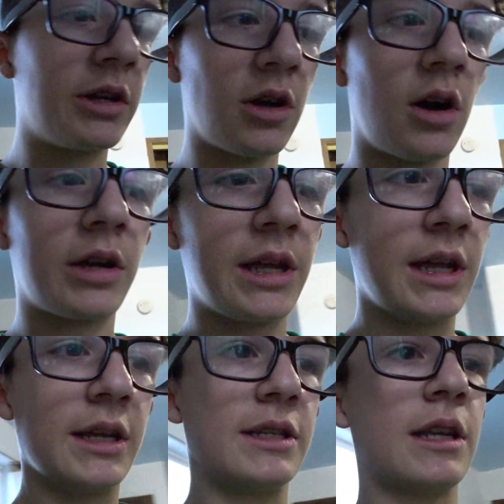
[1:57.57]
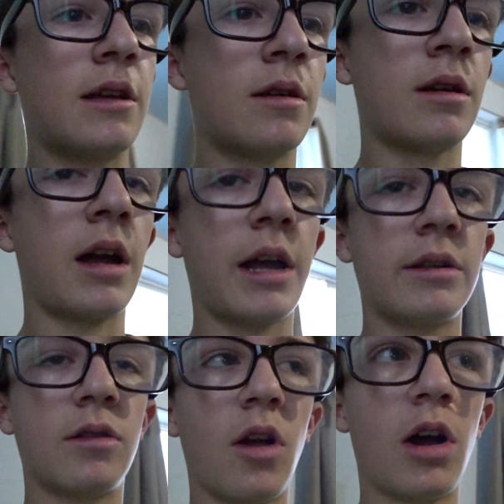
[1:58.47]
doggies I
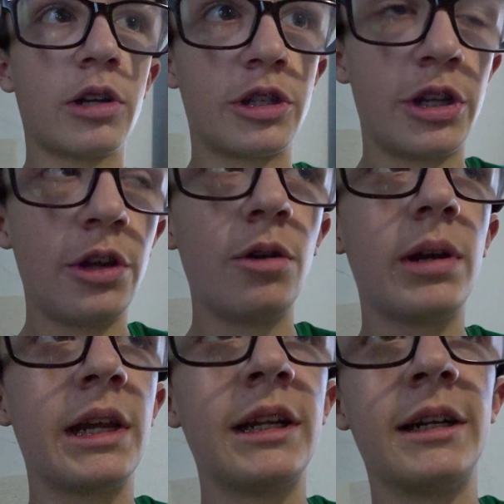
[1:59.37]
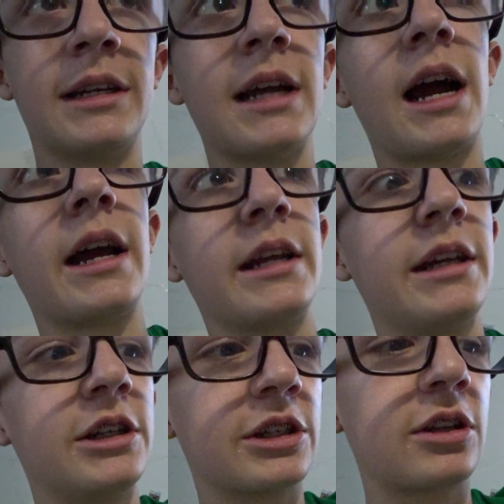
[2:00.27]
had lost two. He didn't die. He
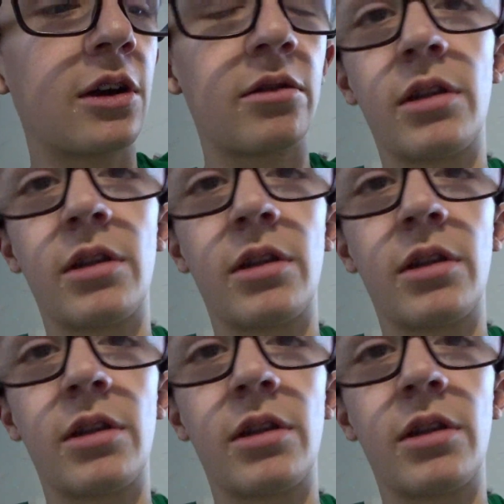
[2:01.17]
just got